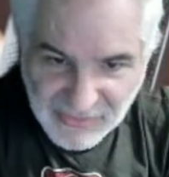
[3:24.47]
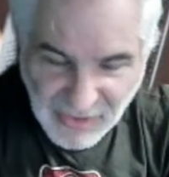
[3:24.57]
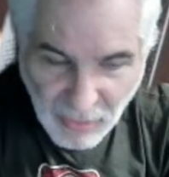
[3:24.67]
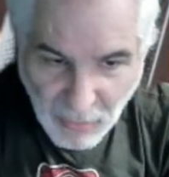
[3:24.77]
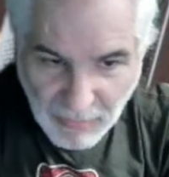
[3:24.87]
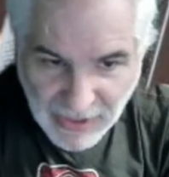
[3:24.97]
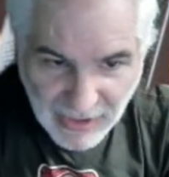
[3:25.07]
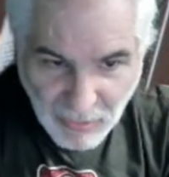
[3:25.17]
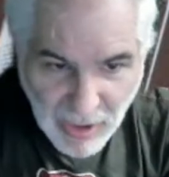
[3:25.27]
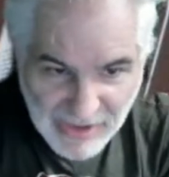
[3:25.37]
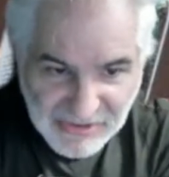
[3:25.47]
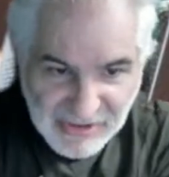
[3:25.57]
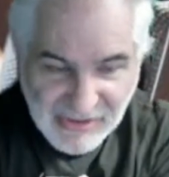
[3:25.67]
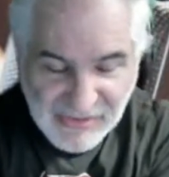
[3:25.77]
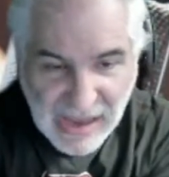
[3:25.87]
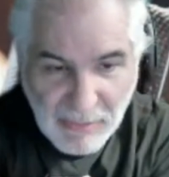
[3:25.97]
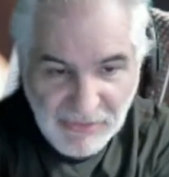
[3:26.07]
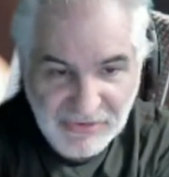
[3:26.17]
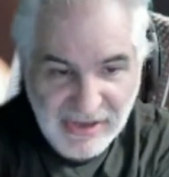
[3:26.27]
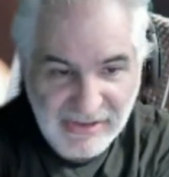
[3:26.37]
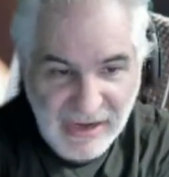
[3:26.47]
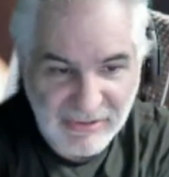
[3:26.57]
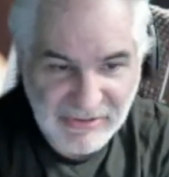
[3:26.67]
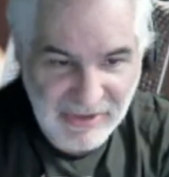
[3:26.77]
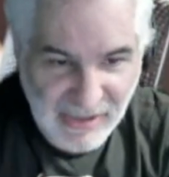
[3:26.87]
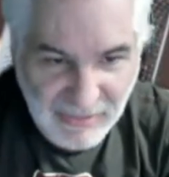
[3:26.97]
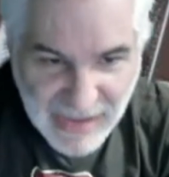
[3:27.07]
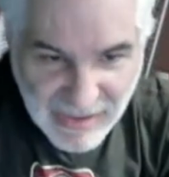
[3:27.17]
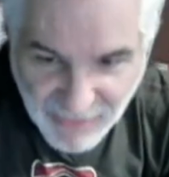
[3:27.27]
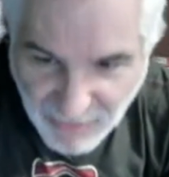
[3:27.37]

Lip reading: So when we get questions, I will say, Dr. Gina, we have a